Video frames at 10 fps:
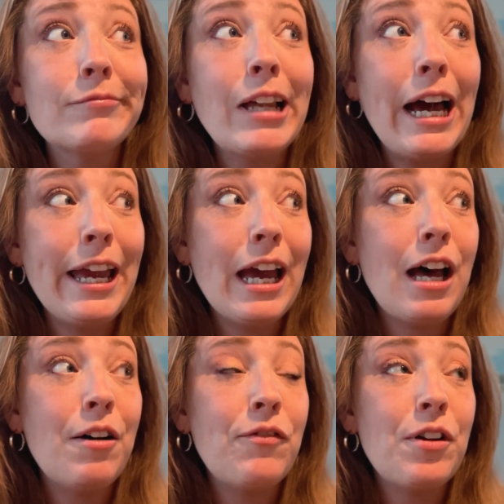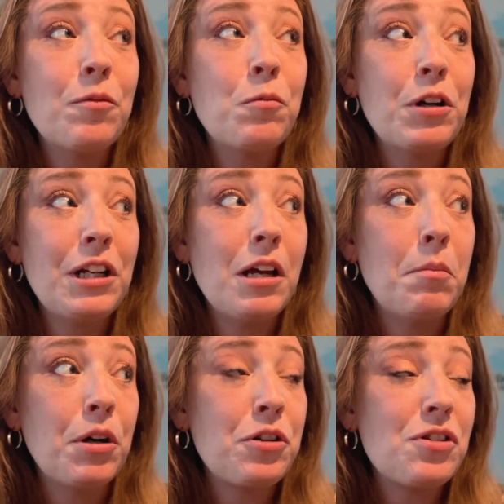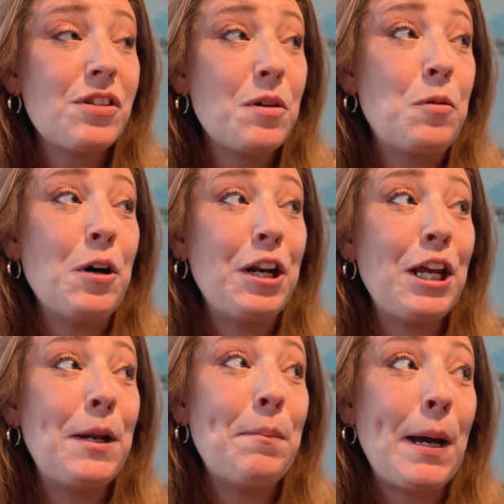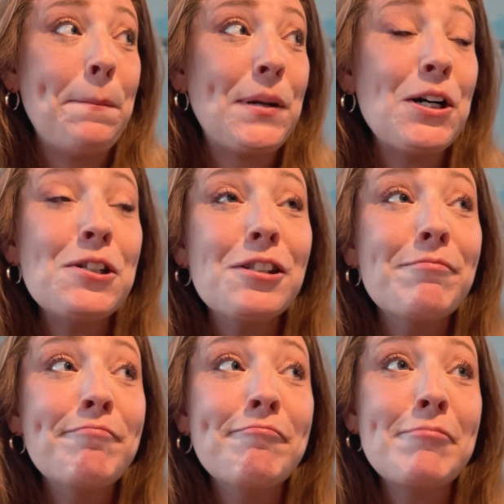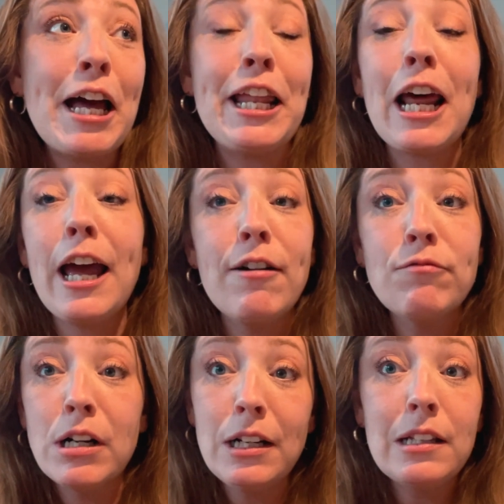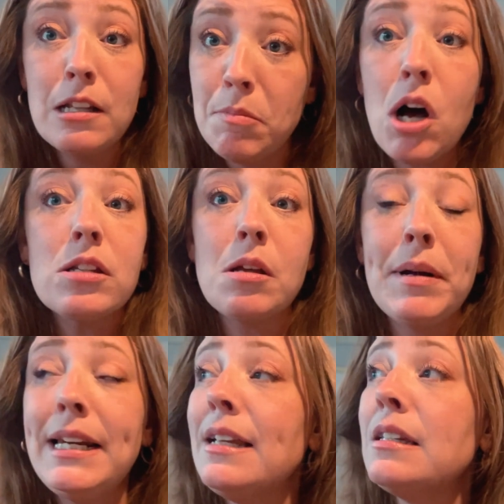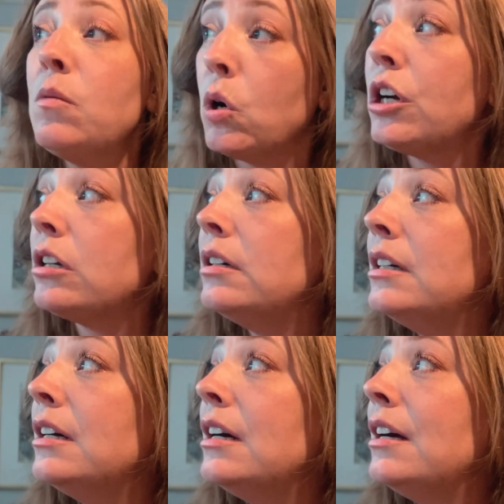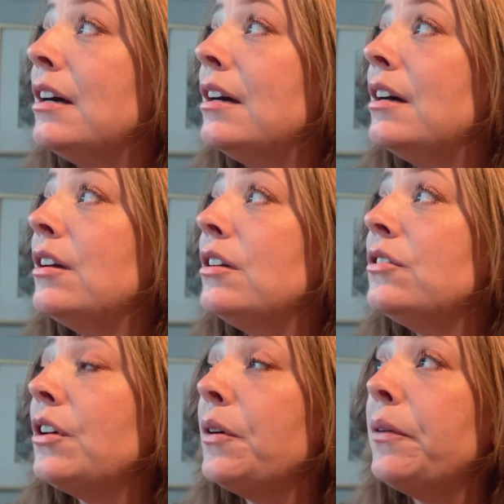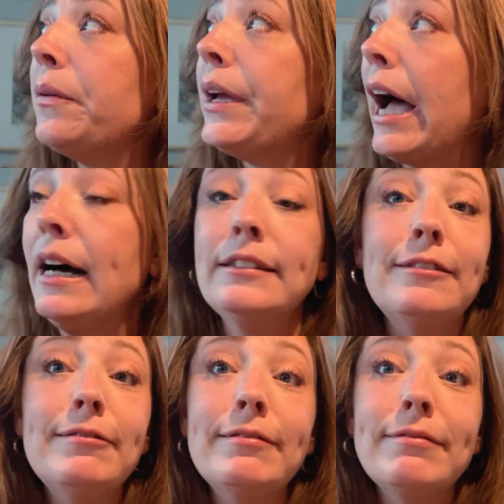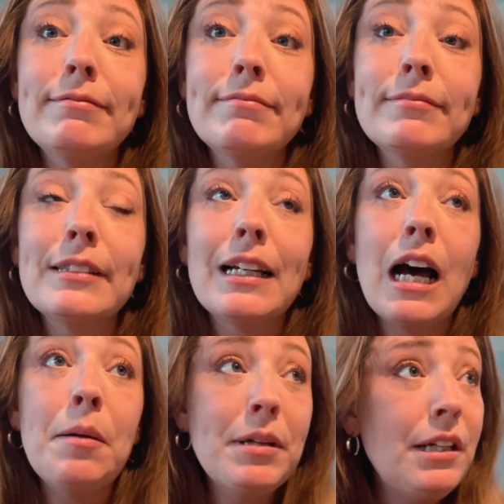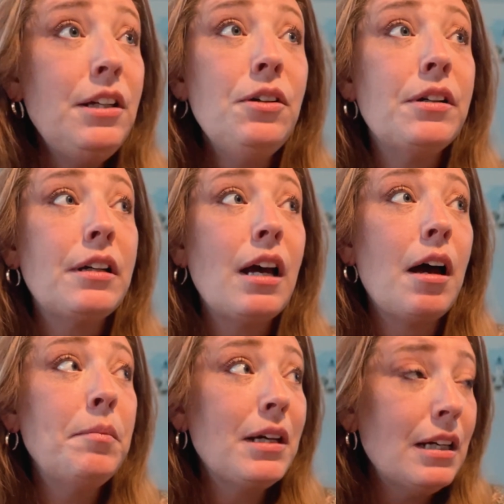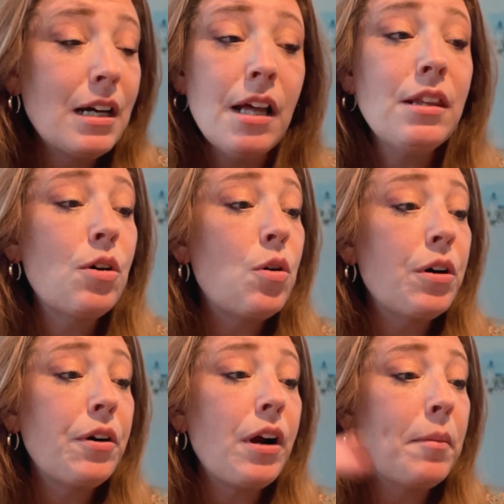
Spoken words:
I have one emergency one in my purse, and I have one in a little box on my desk at work. So yeah, I'm gonna do it. I'm gonna cut the corner.